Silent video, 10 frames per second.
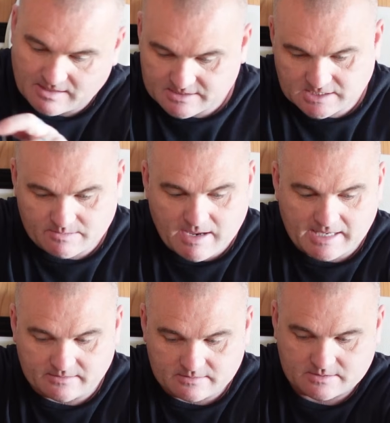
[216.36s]
actually
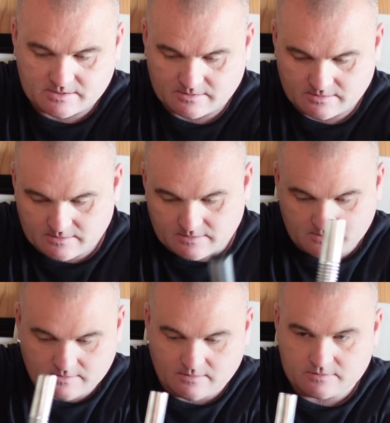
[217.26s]
meant
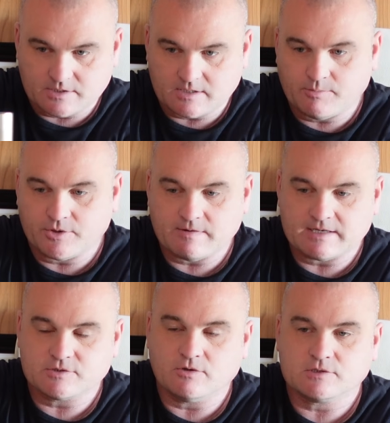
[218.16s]
so you can put your
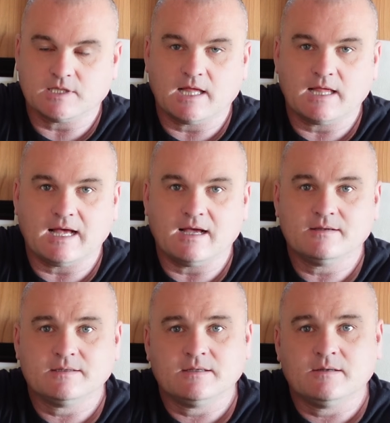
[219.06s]
exhaust like that,
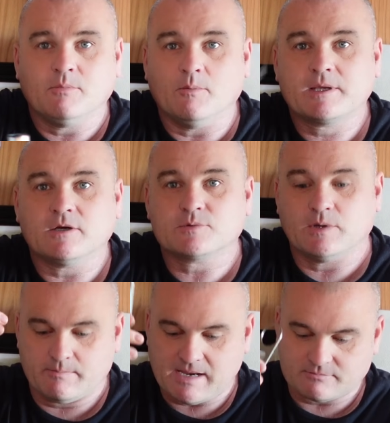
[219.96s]
but because
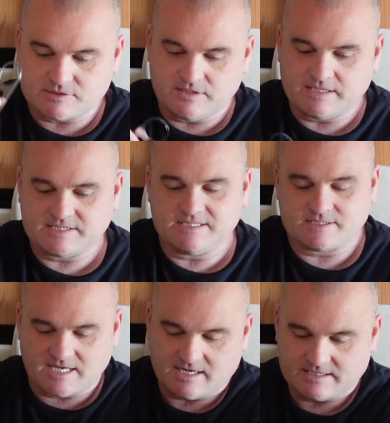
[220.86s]
we're mounting this
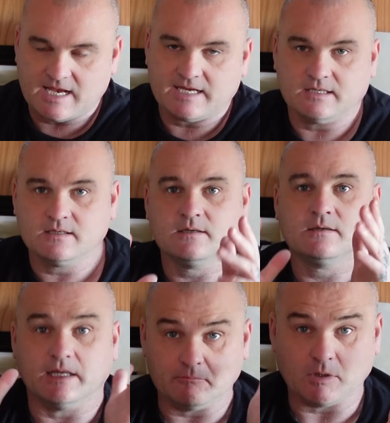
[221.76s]
inside
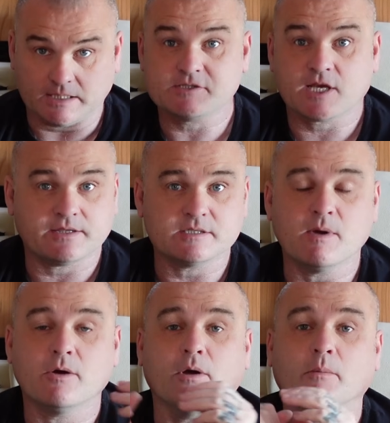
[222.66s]
inside this
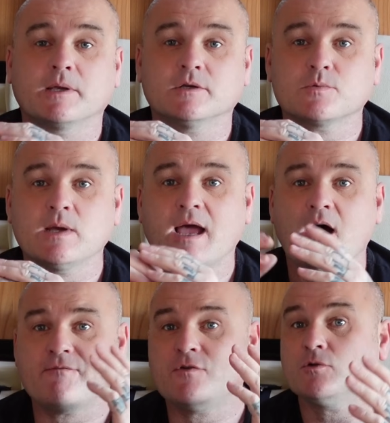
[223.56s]
motorhome, because we
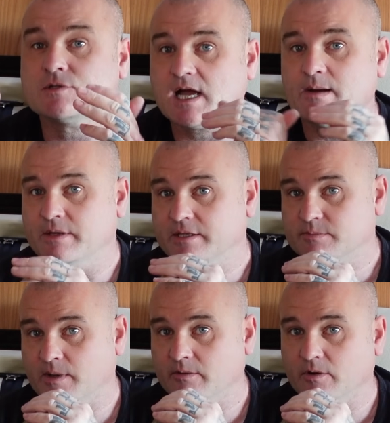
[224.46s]
are full time in this
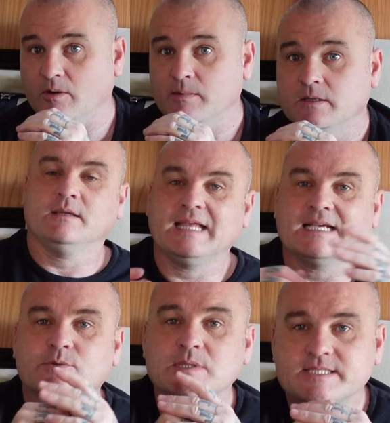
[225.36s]
motorhome. Yeah,
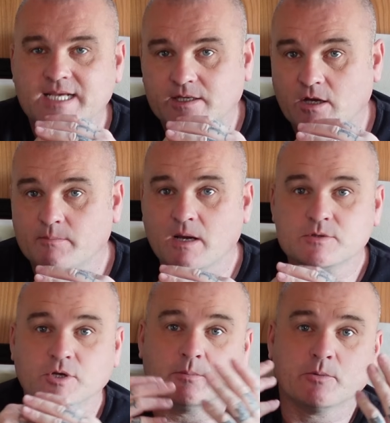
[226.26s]
so inside our
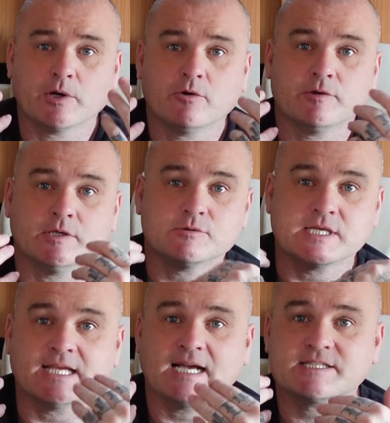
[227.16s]
motorhome we're currently
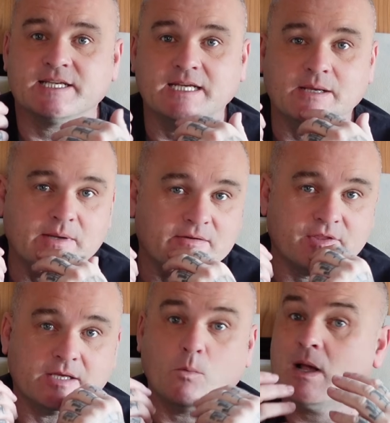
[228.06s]
using gas heating. We have the